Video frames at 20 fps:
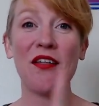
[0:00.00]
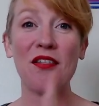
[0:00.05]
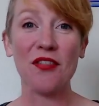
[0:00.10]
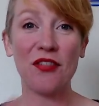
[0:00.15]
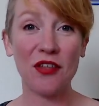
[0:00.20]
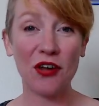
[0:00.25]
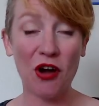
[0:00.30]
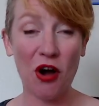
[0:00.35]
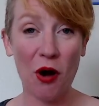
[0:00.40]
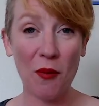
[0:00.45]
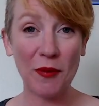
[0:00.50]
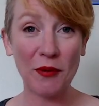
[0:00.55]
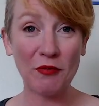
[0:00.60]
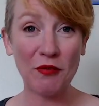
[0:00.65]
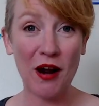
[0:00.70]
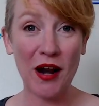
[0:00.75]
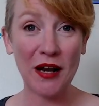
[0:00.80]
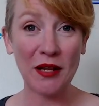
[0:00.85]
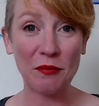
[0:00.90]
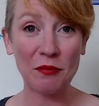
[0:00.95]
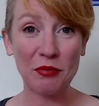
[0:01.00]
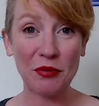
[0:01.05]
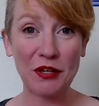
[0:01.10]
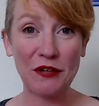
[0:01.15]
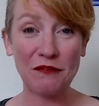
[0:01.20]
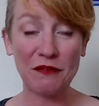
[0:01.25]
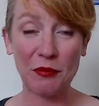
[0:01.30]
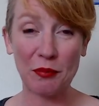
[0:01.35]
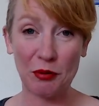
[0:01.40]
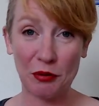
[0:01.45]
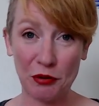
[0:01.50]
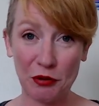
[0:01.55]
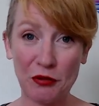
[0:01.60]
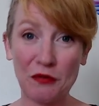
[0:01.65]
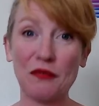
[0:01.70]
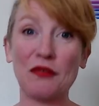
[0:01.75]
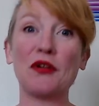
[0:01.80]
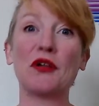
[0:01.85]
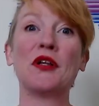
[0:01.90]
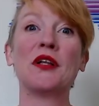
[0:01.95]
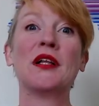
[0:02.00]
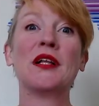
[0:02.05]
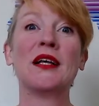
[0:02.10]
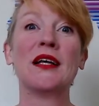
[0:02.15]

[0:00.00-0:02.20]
the copywriting brief approval,